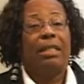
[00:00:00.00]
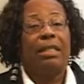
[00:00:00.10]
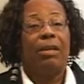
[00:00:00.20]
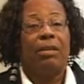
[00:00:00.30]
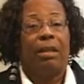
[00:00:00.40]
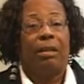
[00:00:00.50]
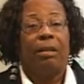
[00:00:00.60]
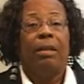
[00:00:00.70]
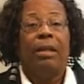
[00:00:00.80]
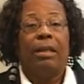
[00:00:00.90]
certain
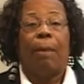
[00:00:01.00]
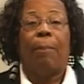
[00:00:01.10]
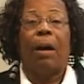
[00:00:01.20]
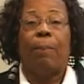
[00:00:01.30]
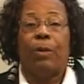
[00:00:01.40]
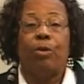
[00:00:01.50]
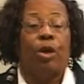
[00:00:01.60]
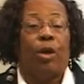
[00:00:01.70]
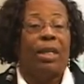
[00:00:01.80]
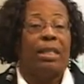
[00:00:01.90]
that
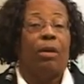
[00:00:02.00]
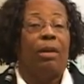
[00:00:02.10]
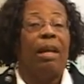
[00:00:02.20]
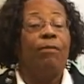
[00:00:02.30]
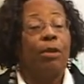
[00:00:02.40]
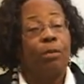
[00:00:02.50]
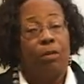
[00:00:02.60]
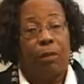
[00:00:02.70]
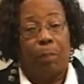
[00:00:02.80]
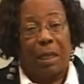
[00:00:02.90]
Barbuda is not left out
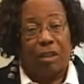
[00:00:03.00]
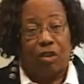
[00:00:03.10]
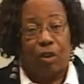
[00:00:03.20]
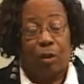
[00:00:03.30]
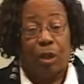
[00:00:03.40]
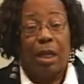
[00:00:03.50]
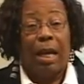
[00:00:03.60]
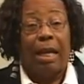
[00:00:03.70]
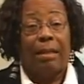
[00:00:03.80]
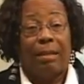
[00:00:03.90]
of the picture,
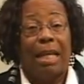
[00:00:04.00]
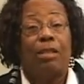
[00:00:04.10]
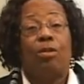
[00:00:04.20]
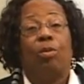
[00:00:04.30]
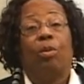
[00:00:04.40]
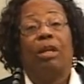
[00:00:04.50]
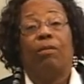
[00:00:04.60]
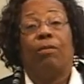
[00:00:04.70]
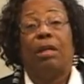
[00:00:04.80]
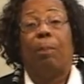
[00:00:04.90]
and they too can
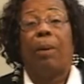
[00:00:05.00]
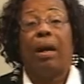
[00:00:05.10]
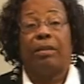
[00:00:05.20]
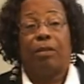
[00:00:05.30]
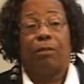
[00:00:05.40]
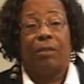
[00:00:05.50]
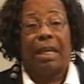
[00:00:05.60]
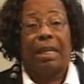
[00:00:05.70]
feel a part of the